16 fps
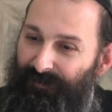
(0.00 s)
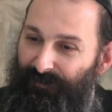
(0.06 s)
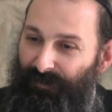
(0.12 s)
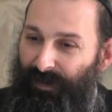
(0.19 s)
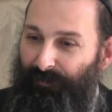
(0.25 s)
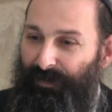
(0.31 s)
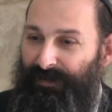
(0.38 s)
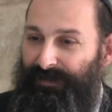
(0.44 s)
The
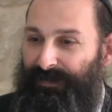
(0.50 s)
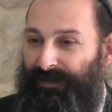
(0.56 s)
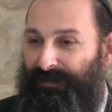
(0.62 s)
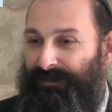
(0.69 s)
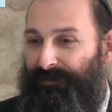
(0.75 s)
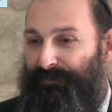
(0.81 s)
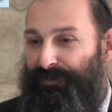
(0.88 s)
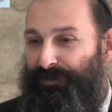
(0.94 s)
rabbi
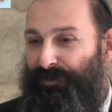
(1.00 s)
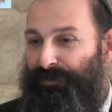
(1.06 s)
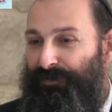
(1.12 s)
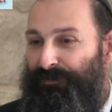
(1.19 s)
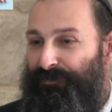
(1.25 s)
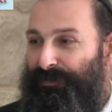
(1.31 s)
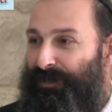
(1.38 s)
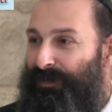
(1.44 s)
says, I'm
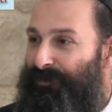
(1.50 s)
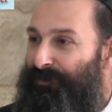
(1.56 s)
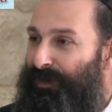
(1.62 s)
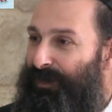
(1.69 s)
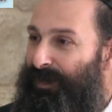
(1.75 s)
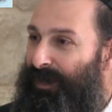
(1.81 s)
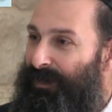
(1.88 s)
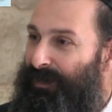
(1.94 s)
sorry to tell you,
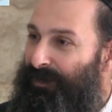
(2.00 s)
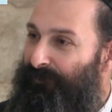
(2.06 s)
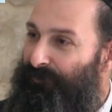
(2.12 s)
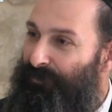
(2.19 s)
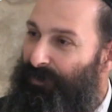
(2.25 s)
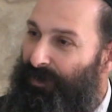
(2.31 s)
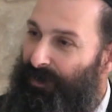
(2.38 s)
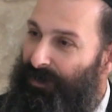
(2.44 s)
I can't give
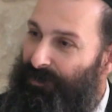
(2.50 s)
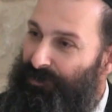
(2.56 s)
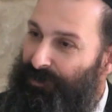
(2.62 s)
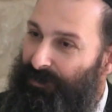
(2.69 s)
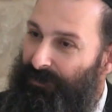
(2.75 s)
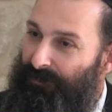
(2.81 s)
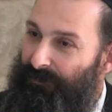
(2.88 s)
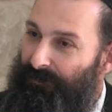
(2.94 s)
you a
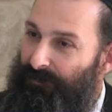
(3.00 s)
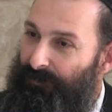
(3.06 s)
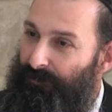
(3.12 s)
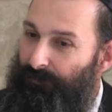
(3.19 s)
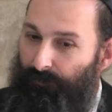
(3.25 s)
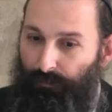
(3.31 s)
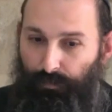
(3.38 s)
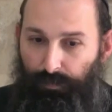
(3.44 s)
Heksher.
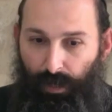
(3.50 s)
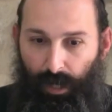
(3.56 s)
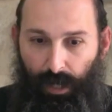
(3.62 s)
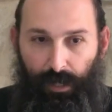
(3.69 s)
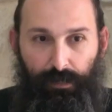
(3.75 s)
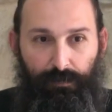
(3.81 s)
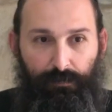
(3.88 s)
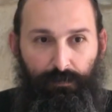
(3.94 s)

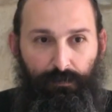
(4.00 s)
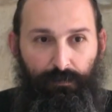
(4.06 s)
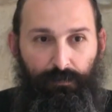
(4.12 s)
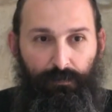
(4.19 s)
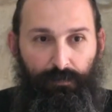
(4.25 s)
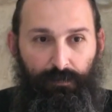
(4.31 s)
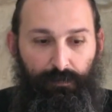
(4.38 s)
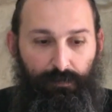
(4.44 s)
Why? He
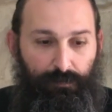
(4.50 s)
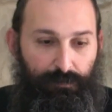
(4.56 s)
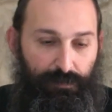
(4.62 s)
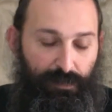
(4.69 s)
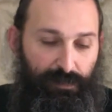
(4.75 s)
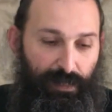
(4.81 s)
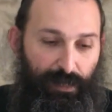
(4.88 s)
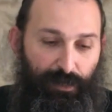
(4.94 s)

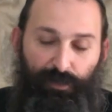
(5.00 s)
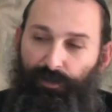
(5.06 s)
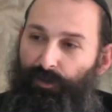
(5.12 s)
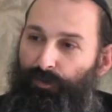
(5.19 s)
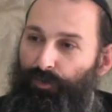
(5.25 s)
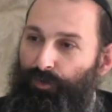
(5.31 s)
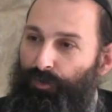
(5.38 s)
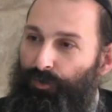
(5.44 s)
says, I don't
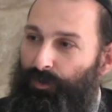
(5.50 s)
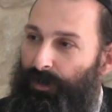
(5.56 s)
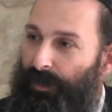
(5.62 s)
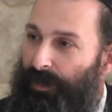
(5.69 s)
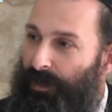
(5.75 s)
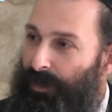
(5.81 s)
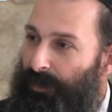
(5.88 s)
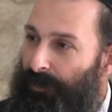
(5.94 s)

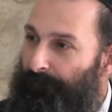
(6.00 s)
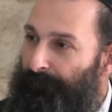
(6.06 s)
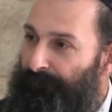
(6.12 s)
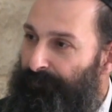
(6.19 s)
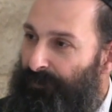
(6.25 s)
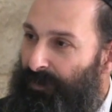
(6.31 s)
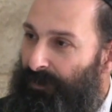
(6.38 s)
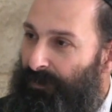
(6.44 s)

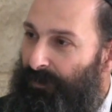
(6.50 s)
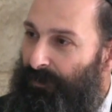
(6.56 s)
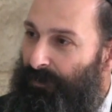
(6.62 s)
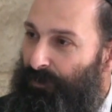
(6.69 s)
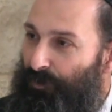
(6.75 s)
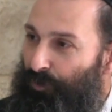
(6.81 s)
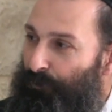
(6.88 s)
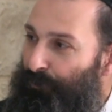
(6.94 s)
know
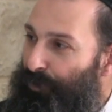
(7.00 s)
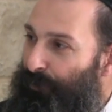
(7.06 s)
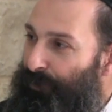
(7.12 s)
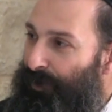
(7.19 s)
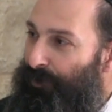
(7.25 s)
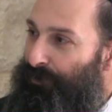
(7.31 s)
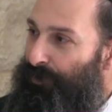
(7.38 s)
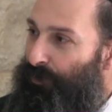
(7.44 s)
who
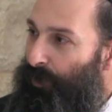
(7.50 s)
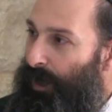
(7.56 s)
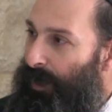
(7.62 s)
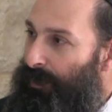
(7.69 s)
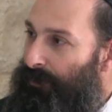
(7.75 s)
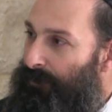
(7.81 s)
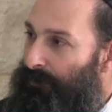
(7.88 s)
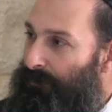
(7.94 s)
prepared the
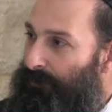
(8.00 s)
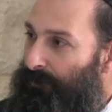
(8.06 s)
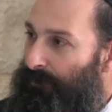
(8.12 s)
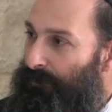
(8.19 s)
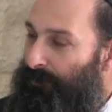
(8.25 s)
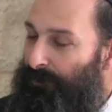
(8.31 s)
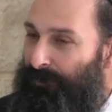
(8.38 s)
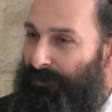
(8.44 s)
wine.
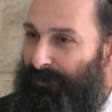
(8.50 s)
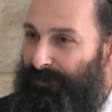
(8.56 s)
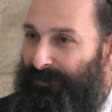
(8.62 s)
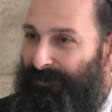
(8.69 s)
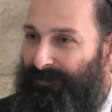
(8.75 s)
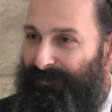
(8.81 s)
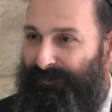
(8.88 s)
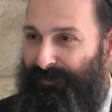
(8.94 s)

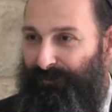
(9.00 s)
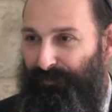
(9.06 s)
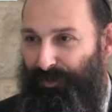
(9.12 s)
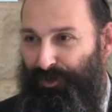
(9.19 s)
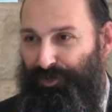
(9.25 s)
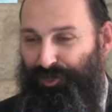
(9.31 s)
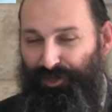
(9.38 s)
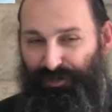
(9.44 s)
The
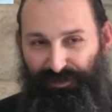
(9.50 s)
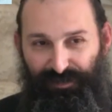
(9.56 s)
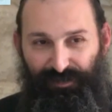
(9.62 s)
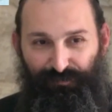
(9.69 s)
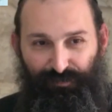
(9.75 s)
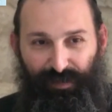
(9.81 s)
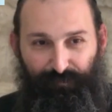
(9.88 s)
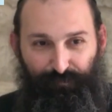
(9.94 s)
merchant,
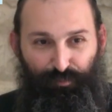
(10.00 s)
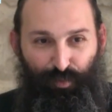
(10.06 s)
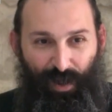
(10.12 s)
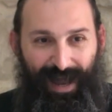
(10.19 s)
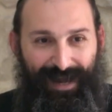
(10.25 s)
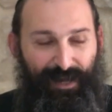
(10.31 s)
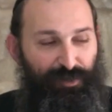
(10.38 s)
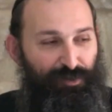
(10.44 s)
the
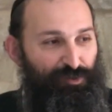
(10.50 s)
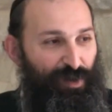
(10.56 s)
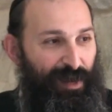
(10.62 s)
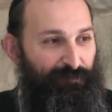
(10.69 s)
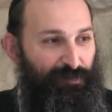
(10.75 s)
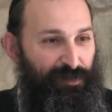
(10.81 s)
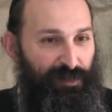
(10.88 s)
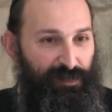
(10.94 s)
wagon
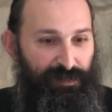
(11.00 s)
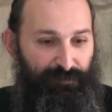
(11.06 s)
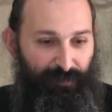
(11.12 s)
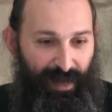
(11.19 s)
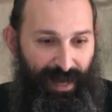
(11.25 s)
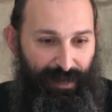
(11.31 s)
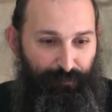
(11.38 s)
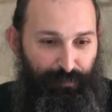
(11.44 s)
driver tells
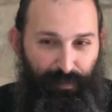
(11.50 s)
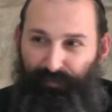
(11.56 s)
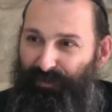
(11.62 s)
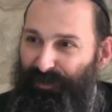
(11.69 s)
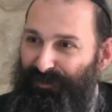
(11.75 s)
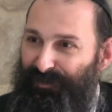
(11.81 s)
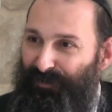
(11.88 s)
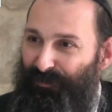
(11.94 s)
him, I
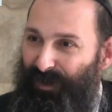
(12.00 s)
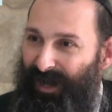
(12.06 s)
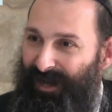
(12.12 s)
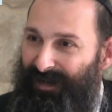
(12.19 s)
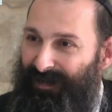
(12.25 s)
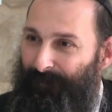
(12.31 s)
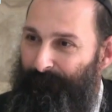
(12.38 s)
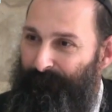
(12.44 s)
prepared the
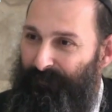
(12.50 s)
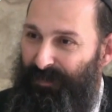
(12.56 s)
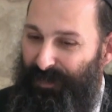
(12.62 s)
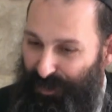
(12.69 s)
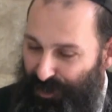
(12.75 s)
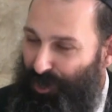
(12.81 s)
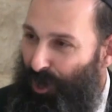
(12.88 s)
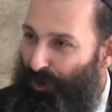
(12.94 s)
wine.
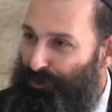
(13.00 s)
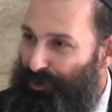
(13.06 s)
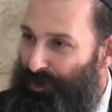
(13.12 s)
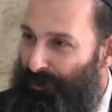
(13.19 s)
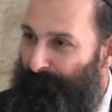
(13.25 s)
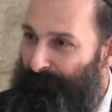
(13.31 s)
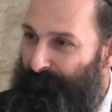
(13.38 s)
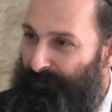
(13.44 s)
It's
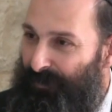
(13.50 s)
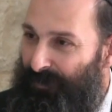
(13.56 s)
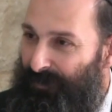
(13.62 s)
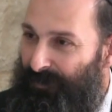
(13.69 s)
kosher.